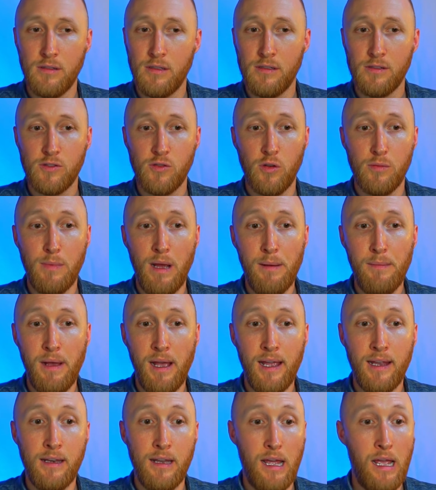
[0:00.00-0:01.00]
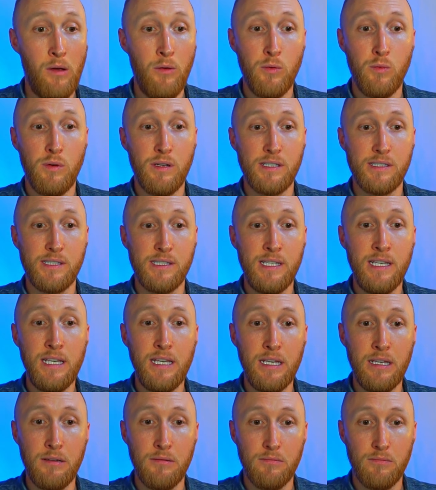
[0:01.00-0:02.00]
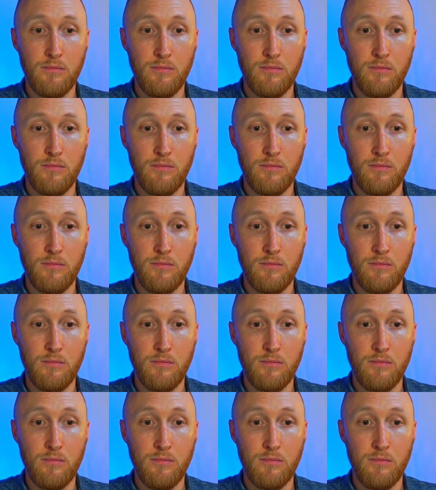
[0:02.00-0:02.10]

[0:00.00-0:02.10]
So in my mind, I would want to see,